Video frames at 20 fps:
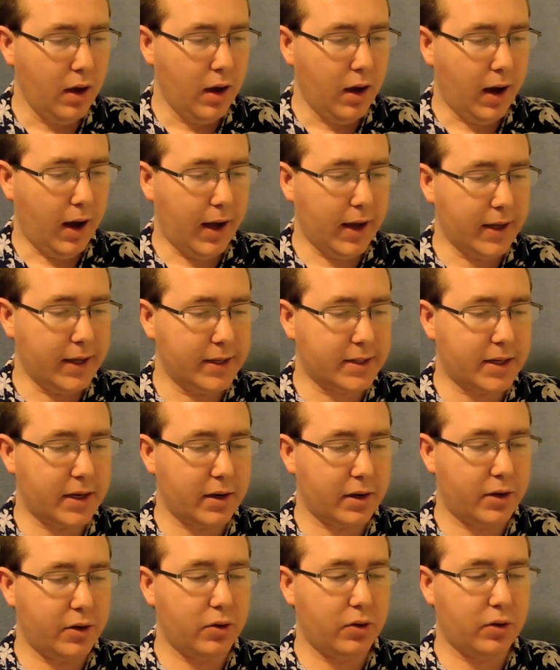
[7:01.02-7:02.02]
Is
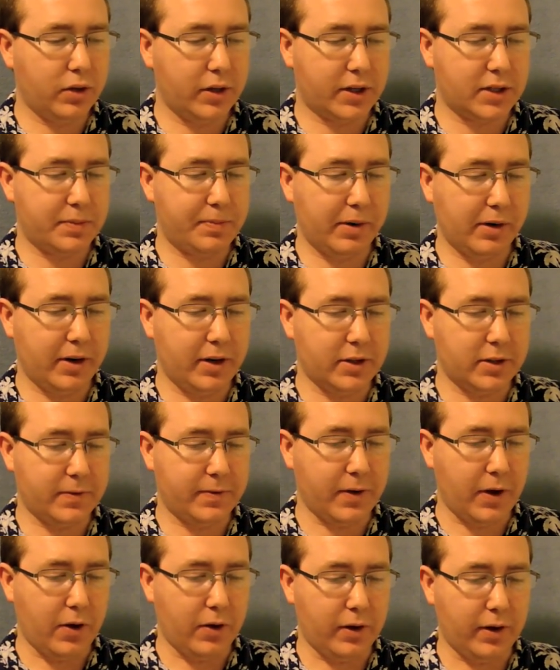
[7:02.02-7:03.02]
it a Google Experience
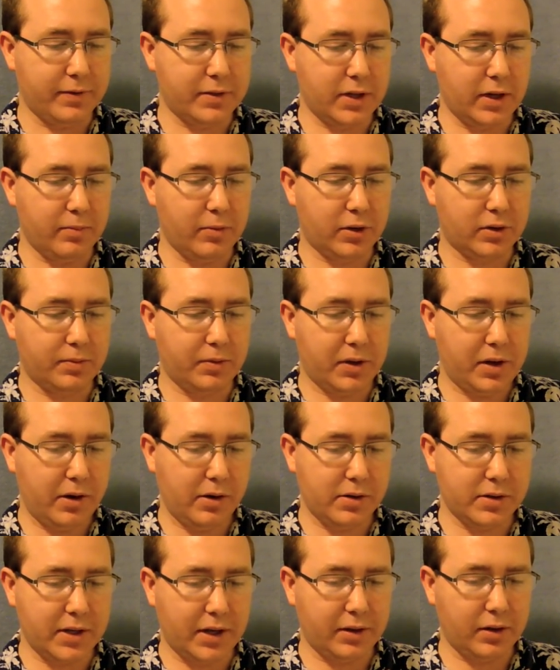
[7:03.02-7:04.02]
phone? I've seen multiple
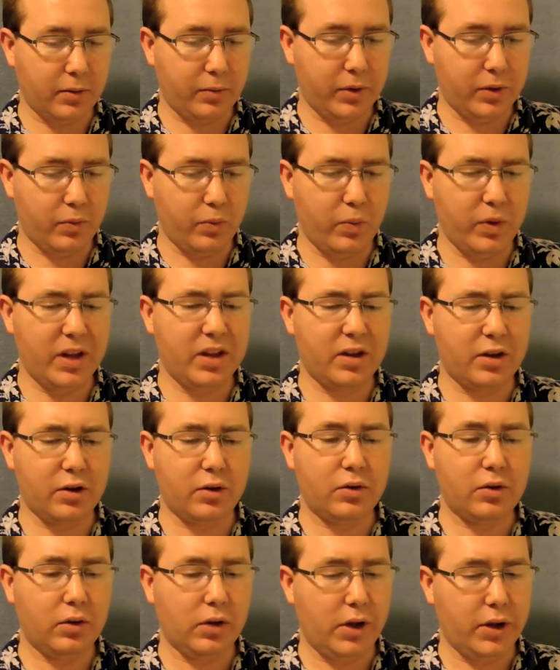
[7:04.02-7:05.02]
Heroes out there with
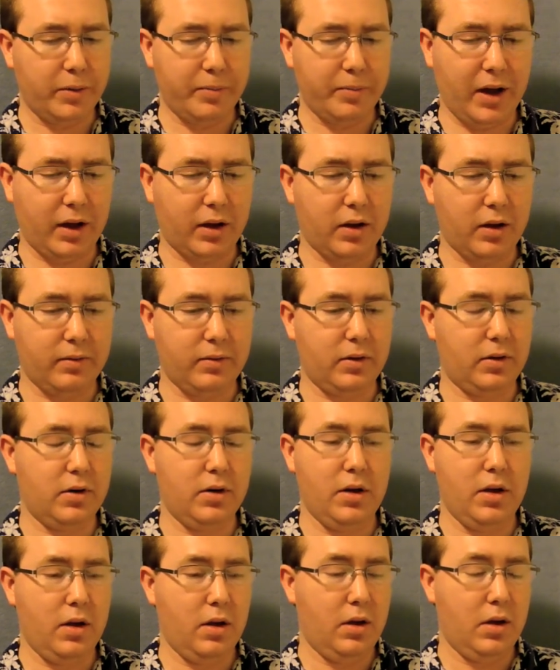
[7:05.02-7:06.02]
Google on the cover.
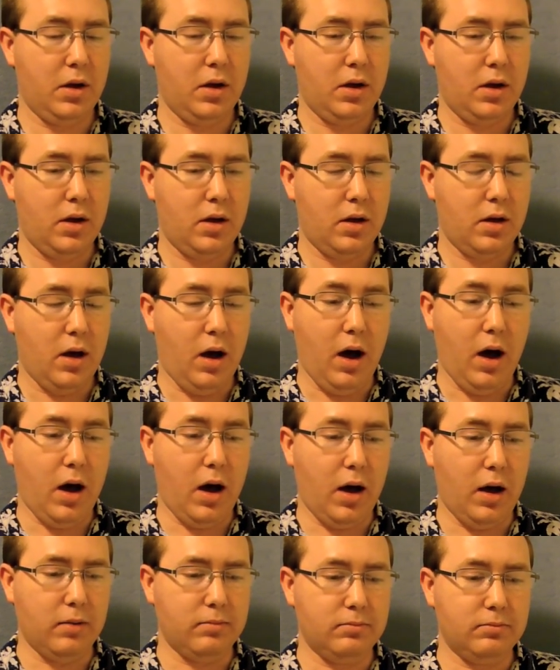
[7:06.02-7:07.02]

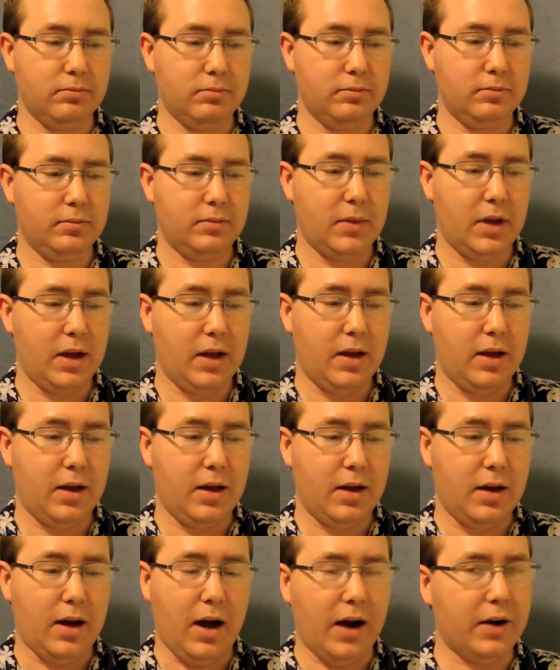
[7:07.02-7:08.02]
I
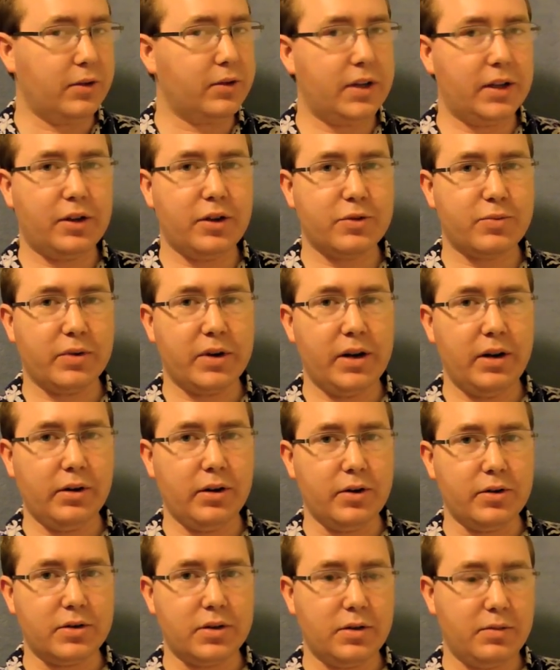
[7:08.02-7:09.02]
don't think those were
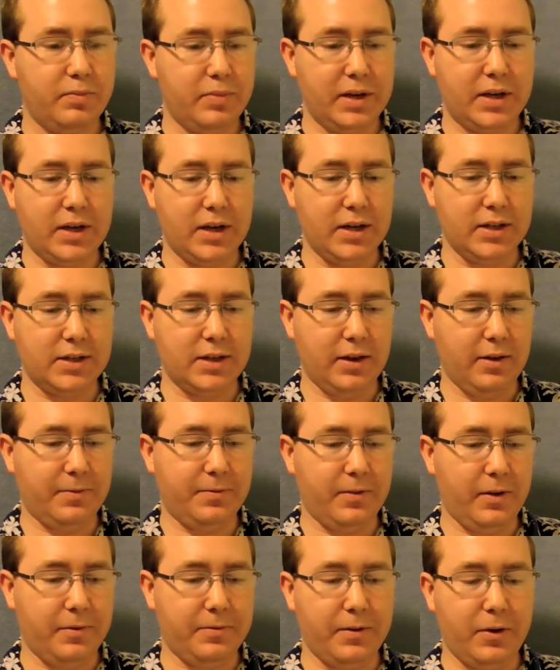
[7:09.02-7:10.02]
Heroes, because
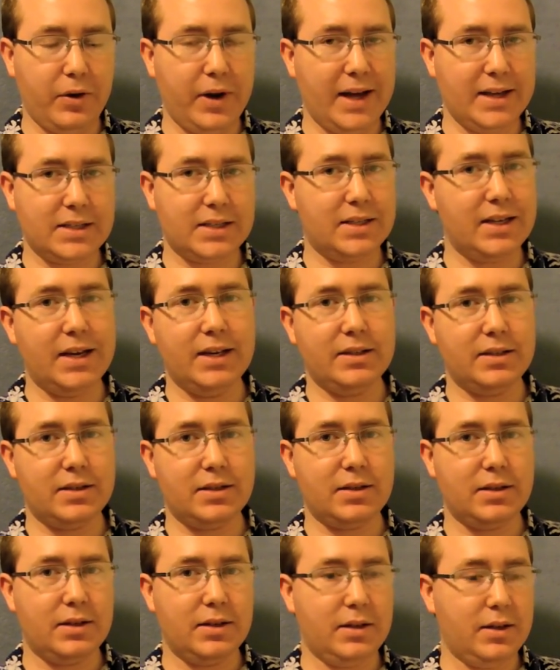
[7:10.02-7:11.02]
if a phone has
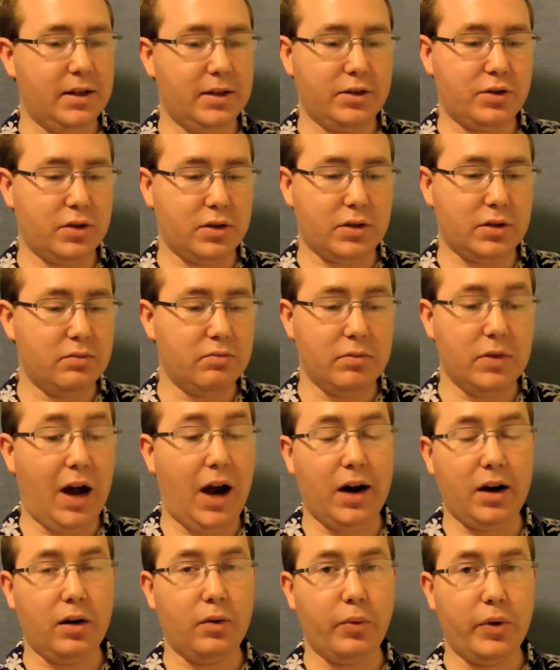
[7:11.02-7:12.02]
Sense, it's just
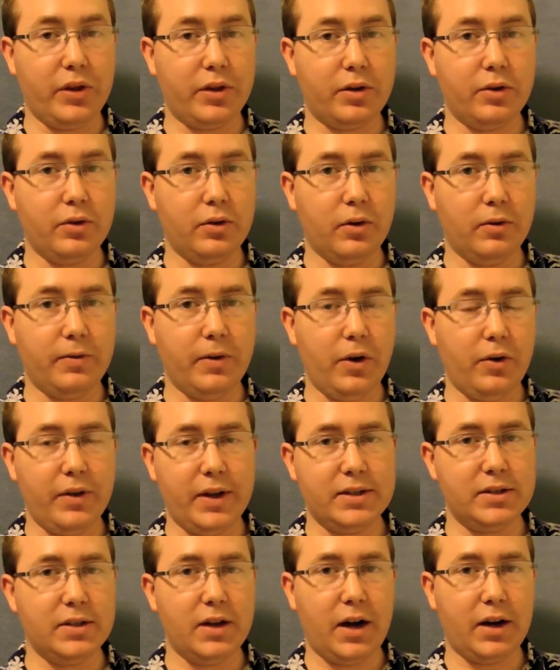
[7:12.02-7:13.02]
not a with Google phone.
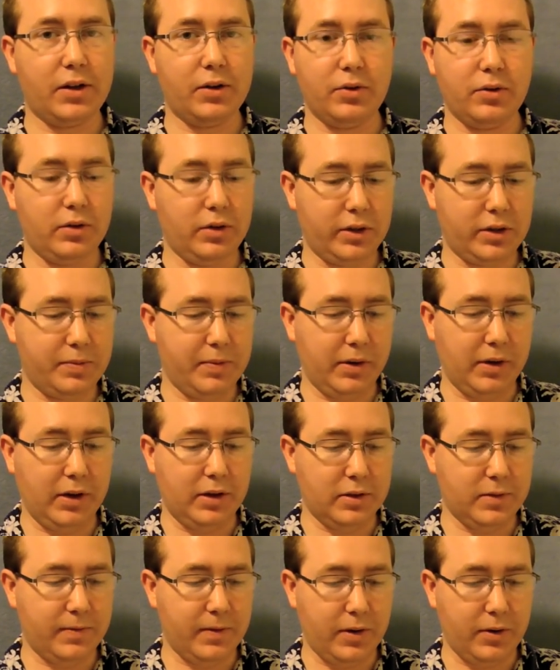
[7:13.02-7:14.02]
That's not a Google
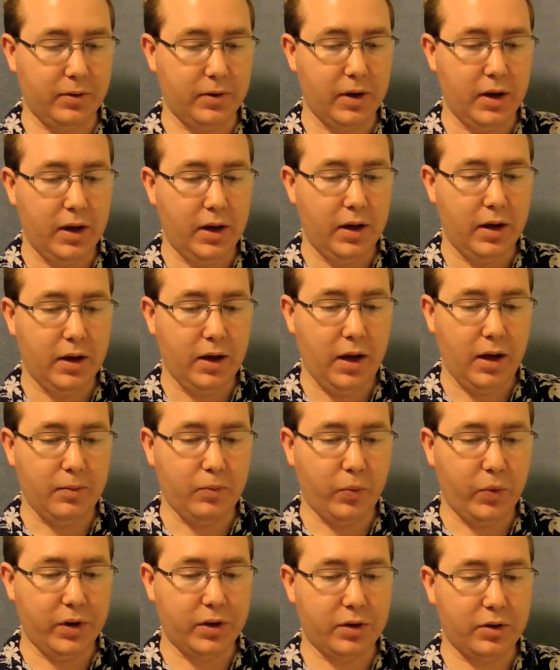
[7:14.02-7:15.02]
Experience phone.
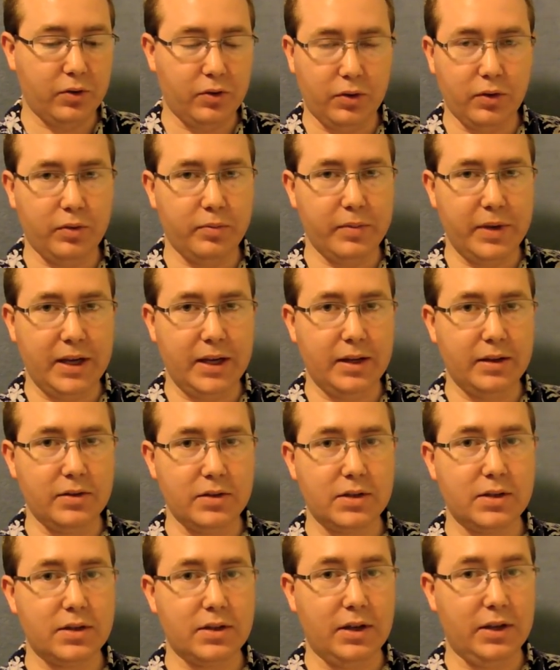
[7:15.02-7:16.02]
With Google
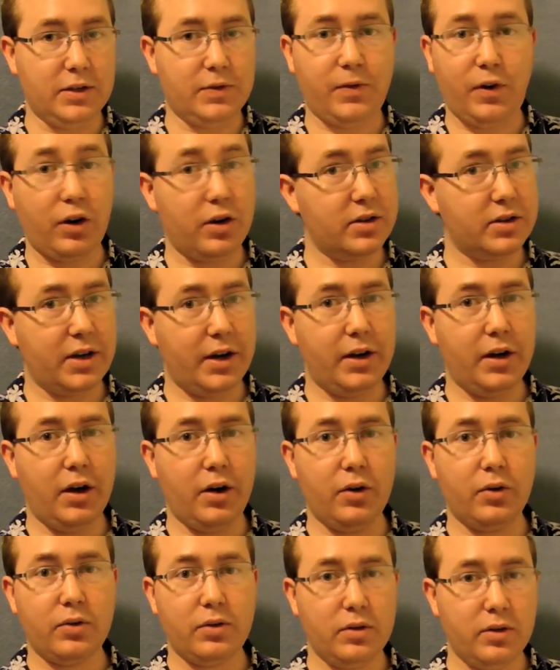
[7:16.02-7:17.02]
means, as far as I
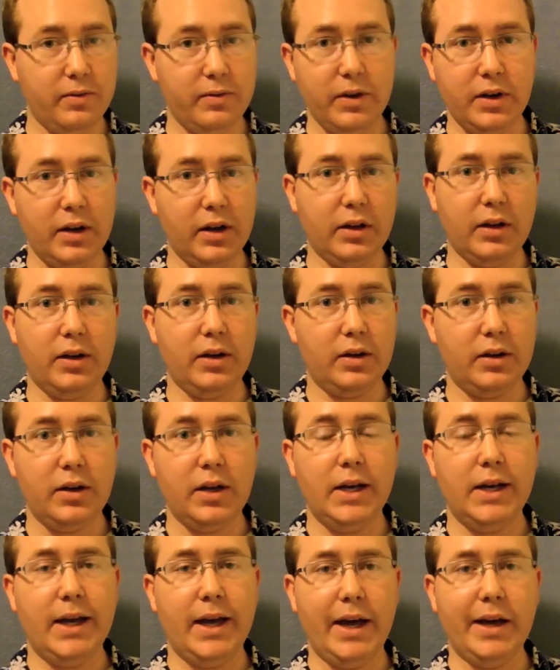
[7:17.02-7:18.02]
know, the vanilla
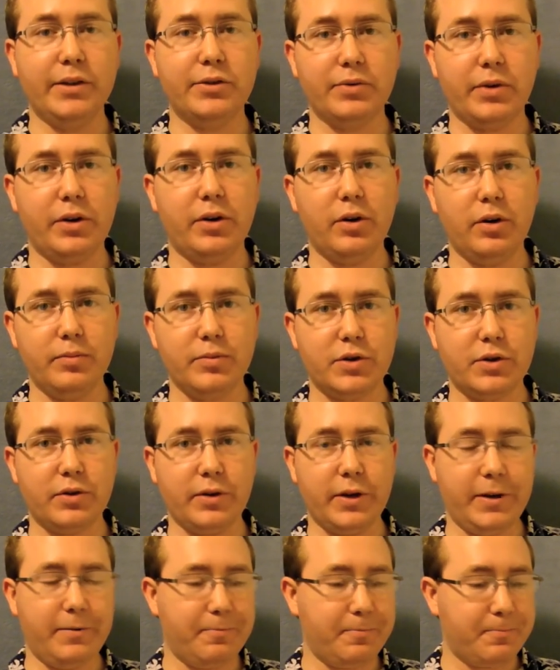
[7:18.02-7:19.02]
Android home screen.